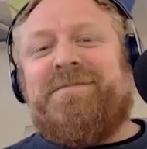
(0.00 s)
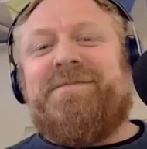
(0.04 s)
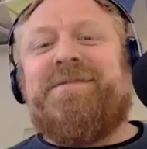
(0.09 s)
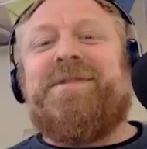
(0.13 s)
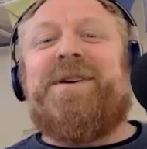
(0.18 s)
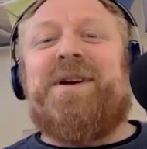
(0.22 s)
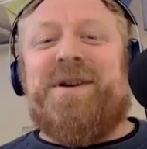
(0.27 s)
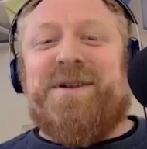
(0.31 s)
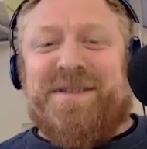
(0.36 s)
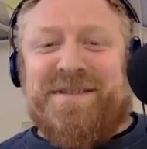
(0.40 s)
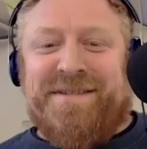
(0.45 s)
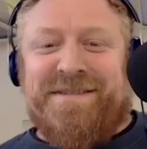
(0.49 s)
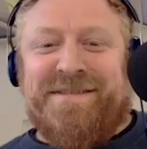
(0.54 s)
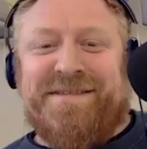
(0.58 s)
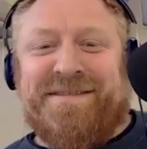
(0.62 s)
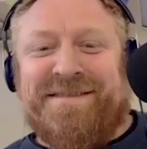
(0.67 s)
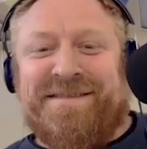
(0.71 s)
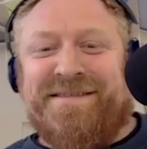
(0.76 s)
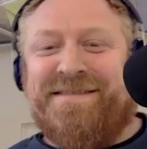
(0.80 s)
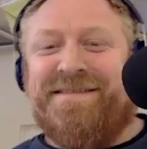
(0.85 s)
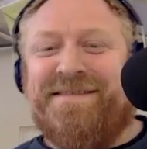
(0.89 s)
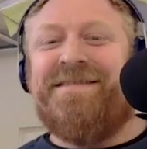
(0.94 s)
Good.
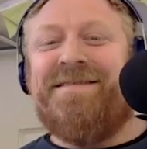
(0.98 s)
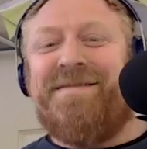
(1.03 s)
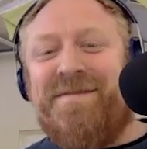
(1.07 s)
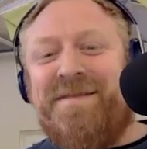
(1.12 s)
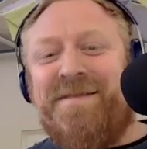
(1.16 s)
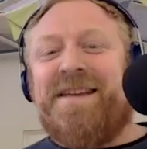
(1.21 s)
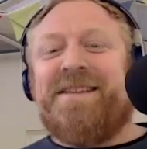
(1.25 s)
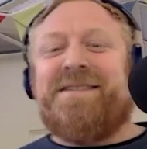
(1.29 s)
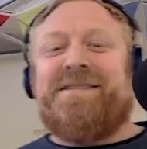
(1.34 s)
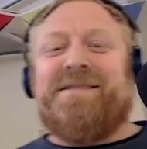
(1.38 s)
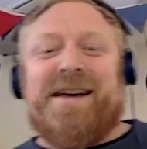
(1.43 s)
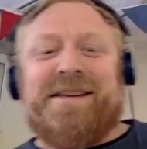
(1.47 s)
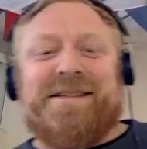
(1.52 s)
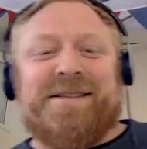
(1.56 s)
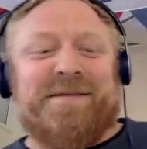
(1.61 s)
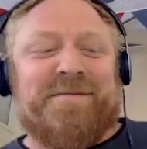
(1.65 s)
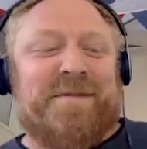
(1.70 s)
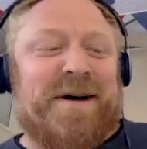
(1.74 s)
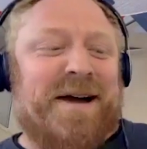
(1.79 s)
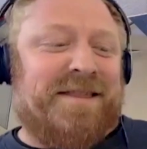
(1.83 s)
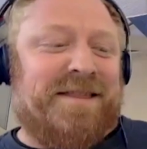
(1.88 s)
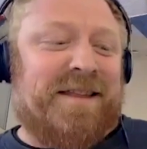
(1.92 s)
Well, that's the
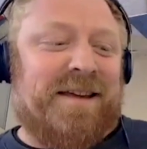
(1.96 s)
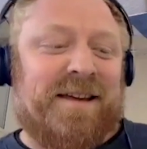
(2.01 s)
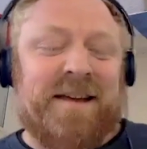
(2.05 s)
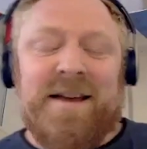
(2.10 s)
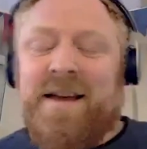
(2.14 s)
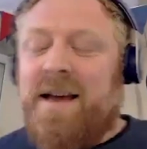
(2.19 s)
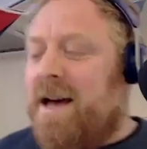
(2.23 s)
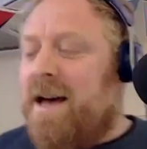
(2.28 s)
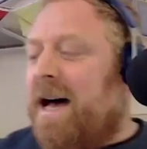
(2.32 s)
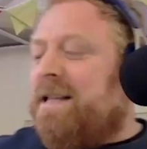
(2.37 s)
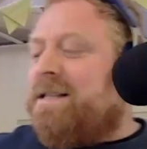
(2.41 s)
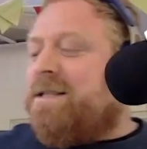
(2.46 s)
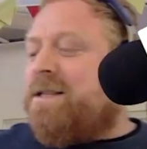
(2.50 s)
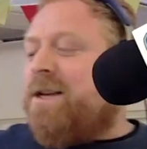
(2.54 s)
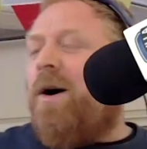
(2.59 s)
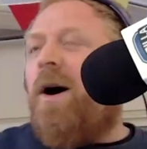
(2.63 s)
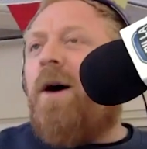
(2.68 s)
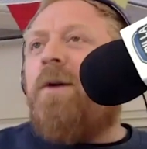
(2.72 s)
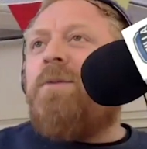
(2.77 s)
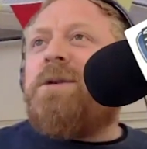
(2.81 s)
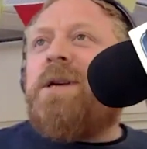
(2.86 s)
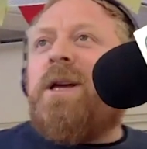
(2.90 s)
main thing. And so
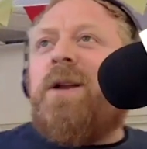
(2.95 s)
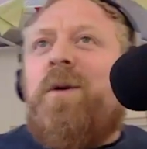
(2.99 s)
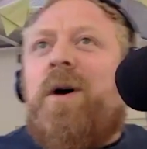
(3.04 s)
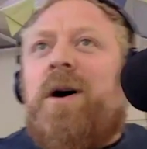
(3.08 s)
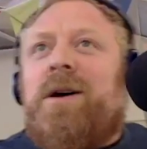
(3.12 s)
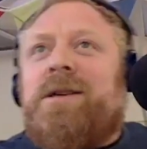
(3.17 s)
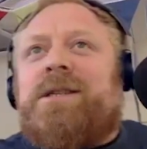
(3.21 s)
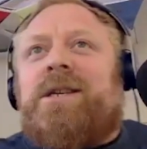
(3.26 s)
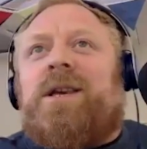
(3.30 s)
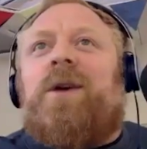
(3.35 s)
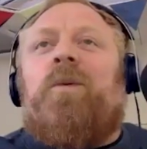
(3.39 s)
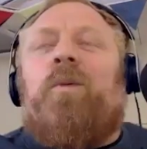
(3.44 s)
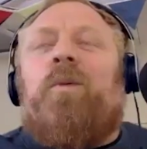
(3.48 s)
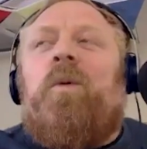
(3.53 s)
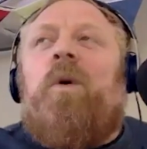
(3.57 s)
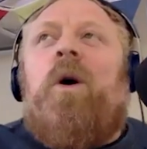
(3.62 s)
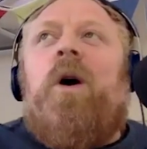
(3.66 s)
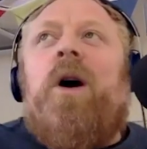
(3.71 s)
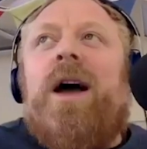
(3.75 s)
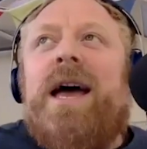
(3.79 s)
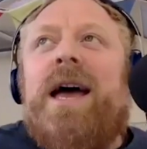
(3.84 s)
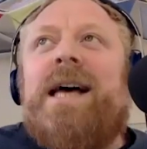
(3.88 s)
I was going to ask you,
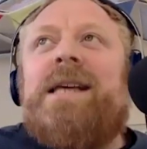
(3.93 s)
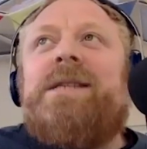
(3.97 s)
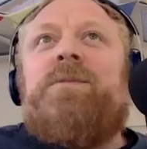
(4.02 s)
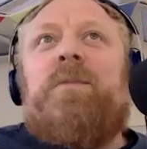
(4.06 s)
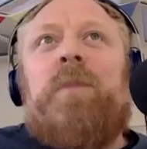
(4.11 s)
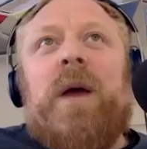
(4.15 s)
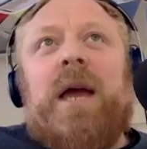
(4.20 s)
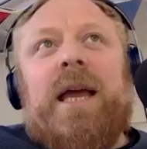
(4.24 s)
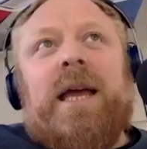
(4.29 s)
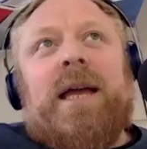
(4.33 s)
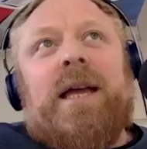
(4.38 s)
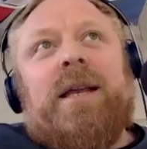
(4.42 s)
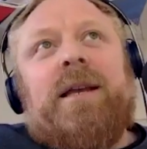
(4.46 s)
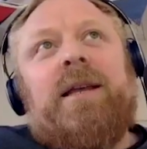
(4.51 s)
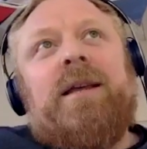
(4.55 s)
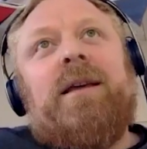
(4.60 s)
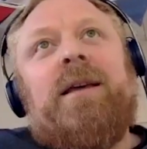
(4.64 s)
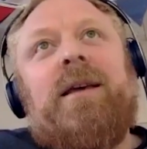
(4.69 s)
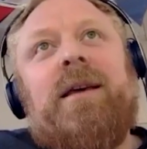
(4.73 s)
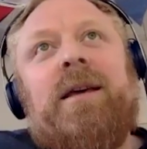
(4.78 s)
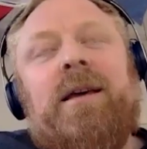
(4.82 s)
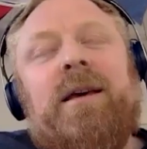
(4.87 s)
what has
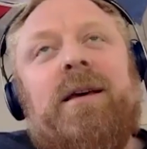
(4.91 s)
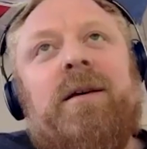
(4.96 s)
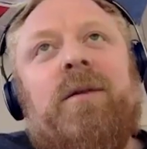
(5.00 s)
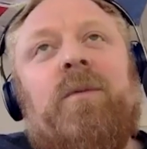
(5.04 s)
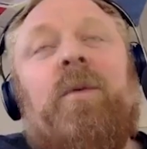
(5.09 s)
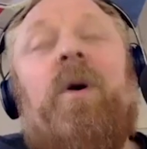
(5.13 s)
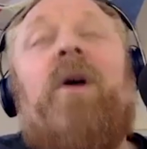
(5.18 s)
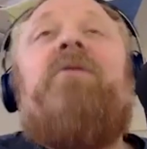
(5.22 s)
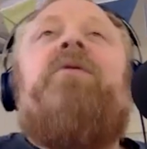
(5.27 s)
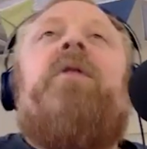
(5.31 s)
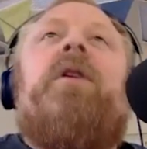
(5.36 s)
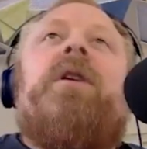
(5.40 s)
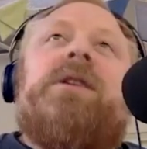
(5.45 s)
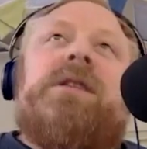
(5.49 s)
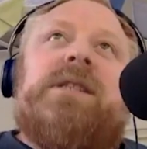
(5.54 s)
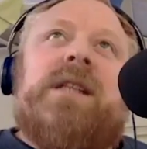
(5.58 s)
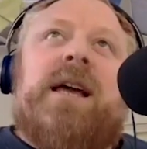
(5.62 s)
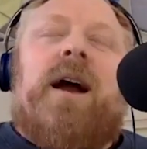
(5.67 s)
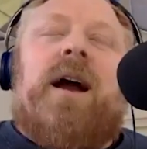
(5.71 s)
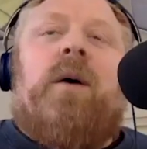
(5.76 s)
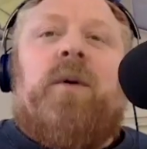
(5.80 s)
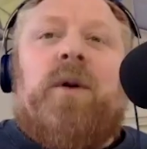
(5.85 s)
been? Well,
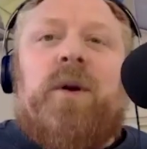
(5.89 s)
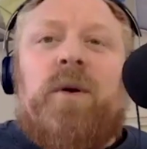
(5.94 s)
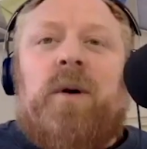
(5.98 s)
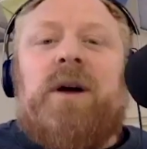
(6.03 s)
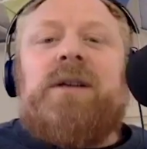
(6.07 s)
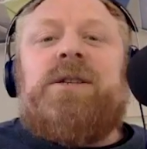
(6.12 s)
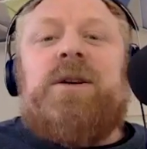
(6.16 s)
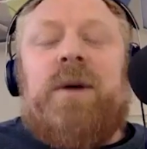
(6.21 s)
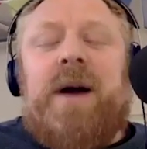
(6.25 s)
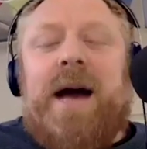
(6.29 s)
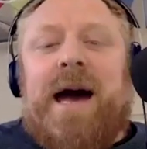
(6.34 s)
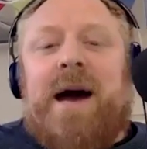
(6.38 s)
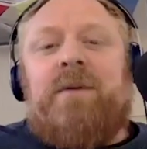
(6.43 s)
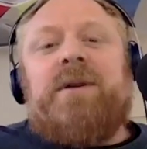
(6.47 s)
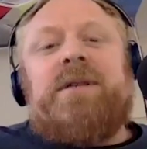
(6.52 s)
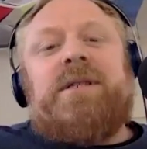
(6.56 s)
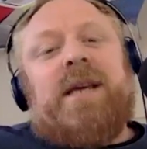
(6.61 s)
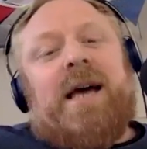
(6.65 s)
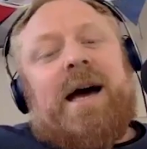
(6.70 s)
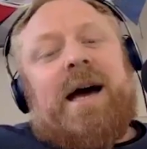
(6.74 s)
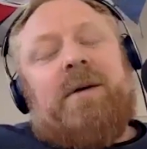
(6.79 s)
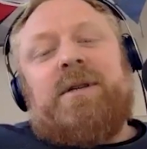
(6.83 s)
firstly, I want to ask you, how
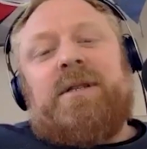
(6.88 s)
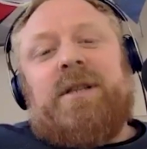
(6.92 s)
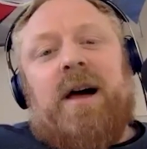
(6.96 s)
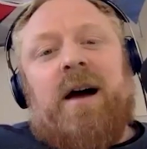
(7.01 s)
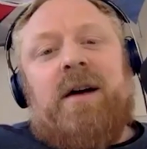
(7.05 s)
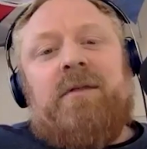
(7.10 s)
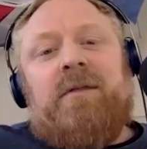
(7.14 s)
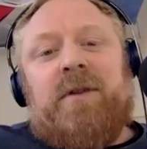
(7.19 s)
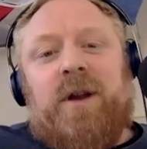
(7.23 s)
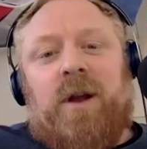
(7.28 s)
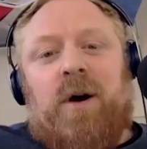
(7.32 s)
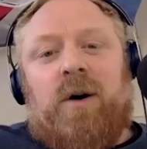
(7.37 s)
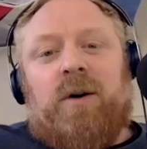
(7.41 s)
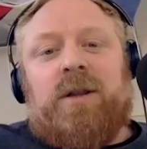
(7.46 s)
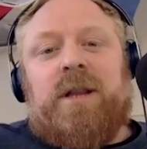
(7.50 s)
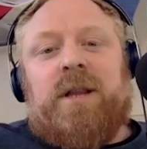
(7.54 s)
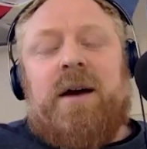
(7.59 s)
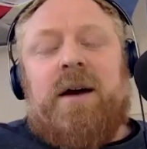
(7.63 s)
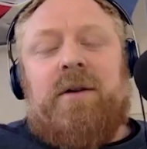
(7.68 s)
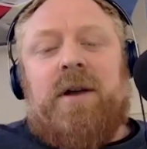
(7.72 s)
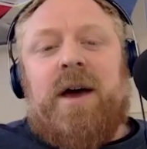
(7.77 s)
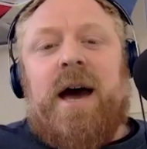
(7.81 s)
is life in
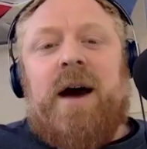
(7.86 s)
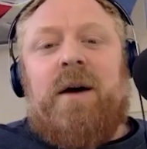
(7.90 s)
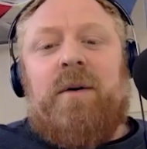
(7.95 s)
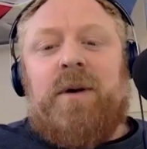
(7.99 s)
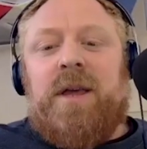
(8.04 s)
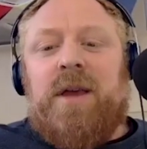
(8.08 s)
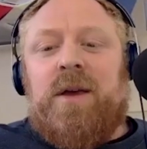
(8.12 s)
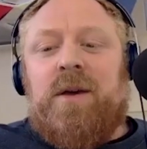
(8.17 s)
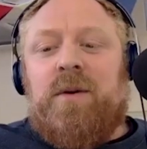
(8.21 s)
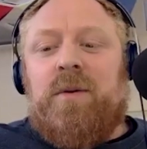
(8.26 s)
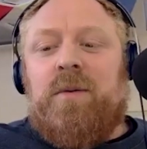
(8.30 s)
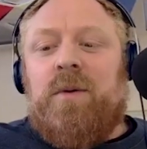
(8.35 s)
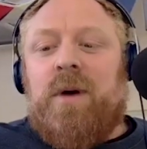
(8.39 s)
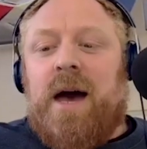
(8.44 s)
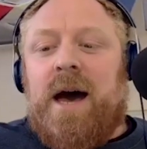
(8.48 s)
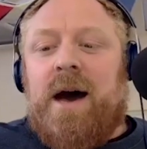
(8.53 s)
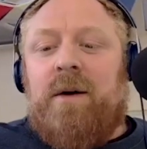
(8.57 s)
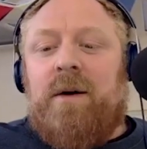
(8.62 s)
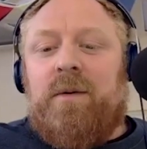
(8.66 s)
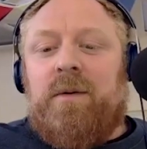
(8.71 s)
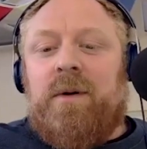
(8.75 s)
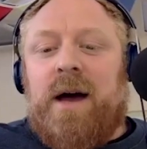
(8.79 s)
lockdown? How are you
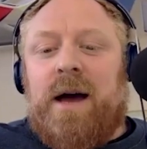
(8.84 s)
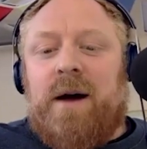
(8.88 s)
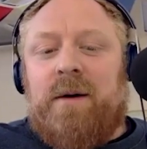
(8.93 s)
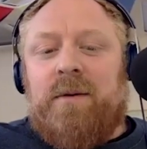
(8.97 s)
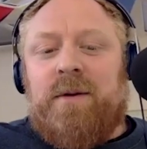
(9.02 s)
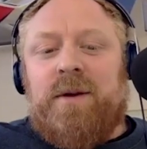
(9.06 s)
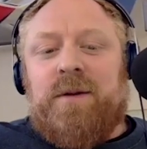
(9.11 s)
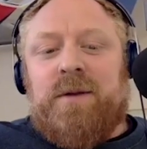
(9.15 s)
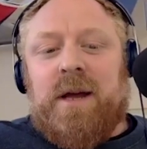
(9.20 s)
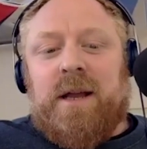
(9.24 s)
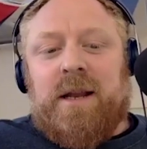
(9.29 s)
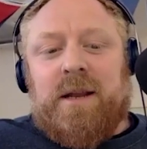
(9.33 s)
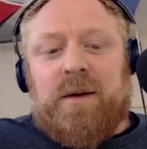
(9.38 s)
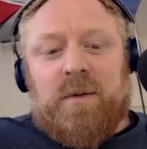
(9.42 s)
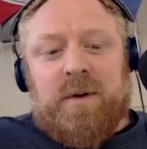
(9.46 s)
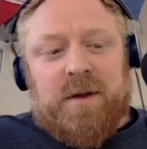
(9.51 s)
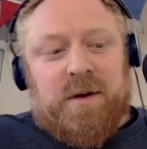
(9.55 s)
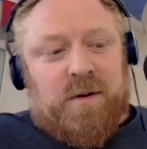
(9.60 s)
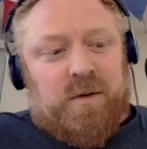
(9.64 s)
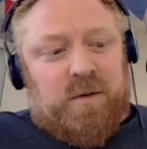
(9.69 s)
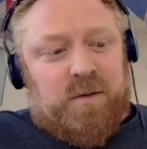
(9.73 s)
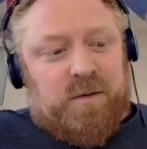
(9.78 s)
dealing
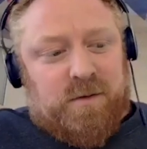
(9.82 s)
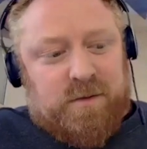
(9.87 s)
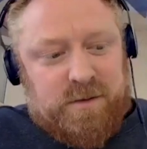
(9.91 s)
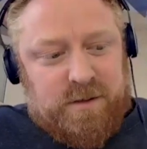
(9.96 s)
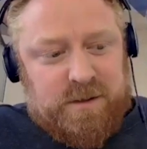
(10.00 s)
with it all?